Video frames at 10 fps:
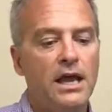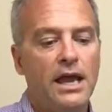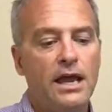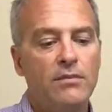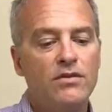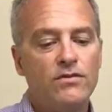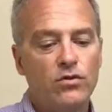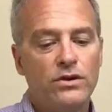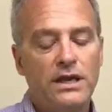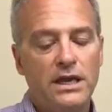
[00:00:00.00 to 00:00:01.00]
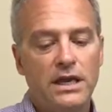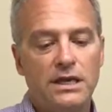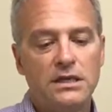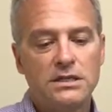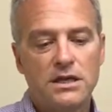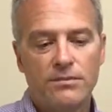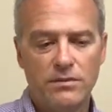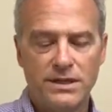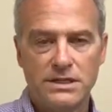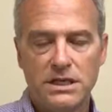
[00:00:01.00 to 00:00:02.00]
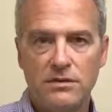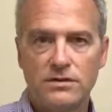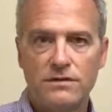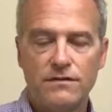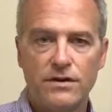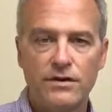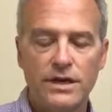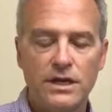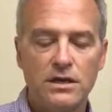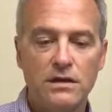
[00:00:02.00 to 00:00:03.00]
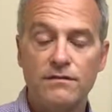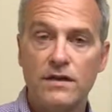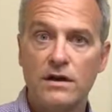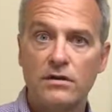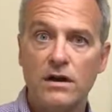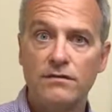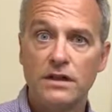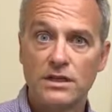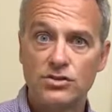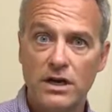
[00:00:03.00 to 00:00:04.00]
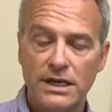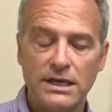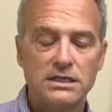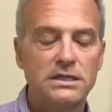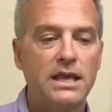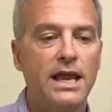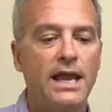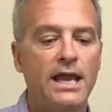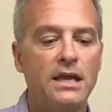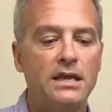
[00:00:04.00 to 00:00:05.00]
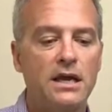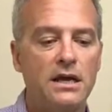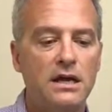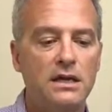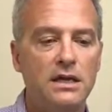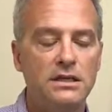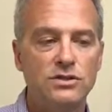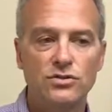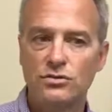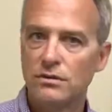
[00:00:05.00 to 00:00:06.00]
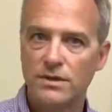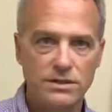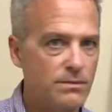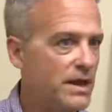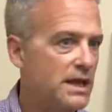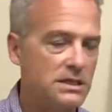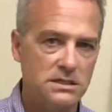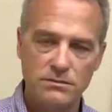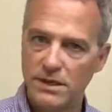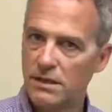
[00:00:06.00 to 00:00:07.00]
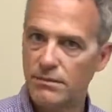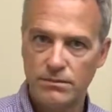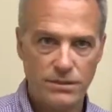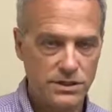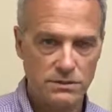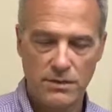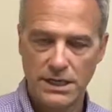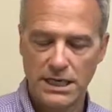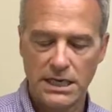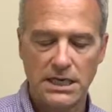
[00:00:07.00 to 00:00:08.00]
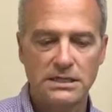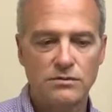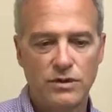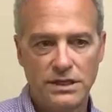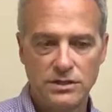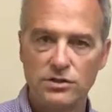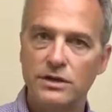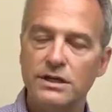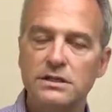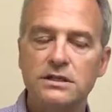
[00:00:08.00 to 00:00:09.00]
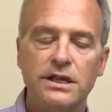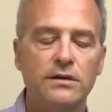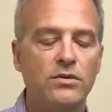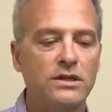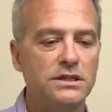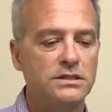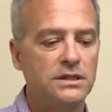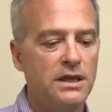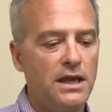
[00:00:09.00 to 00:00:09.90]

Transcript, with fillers: And before he got into supplements, he was a very good inventor of electronics, and uh, he sold a bunch of patents, made a bunch of money, and that's when he started Standard Process.